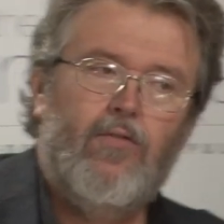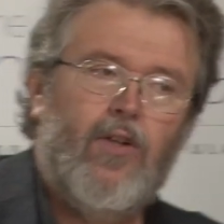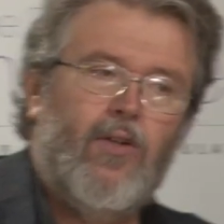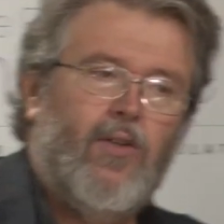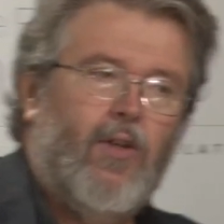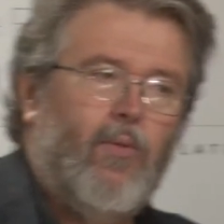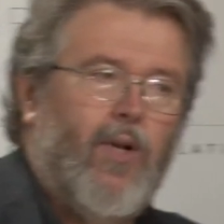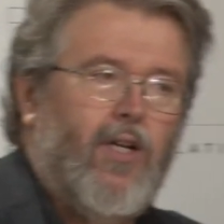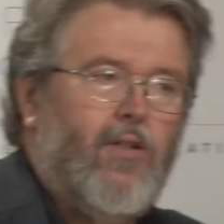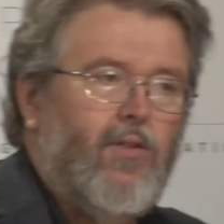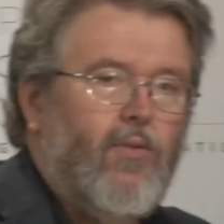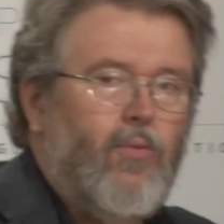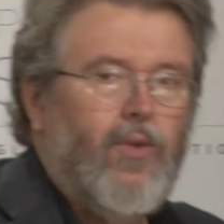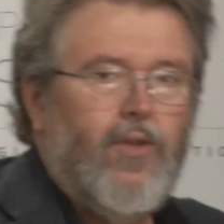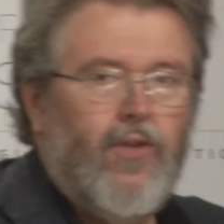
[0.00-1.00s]
fairly
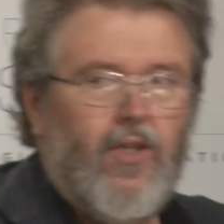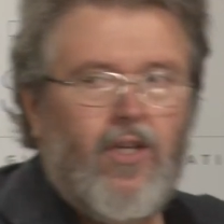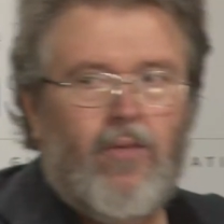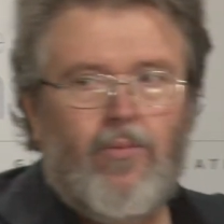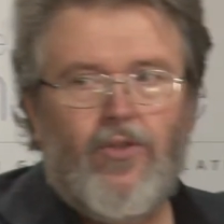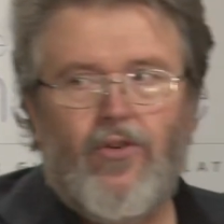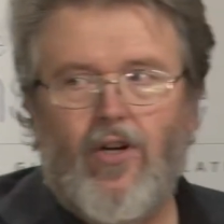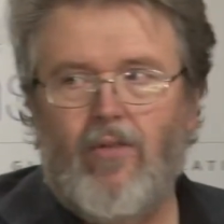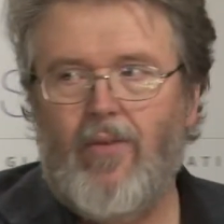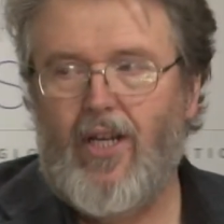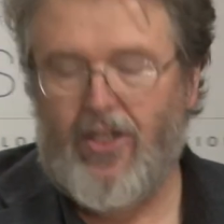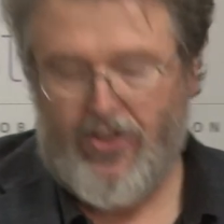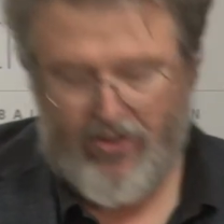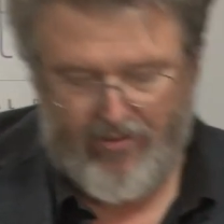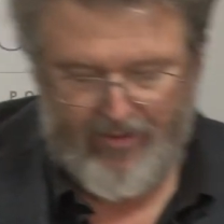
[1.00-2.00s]
well, with a couple
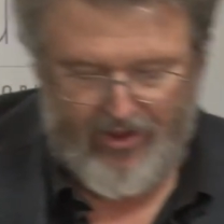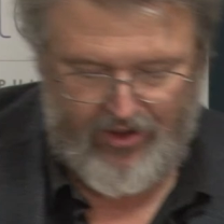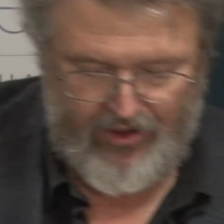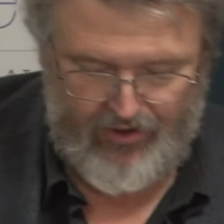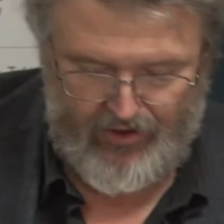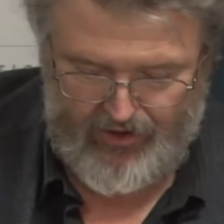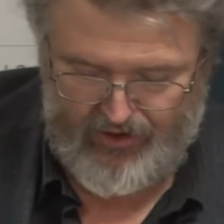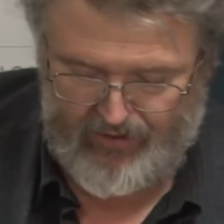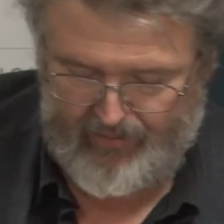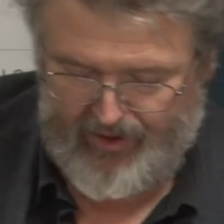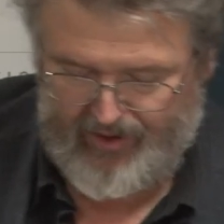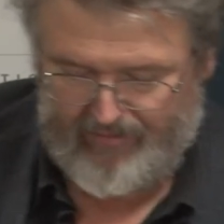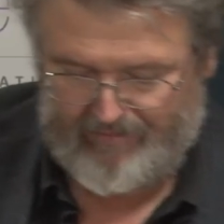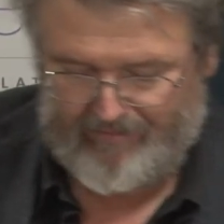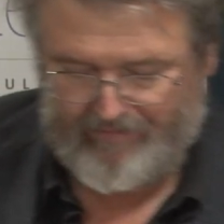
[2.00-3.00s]
drawbacks I'll mention in just a
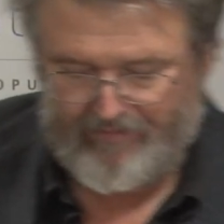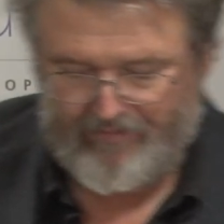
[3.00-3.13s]
minute.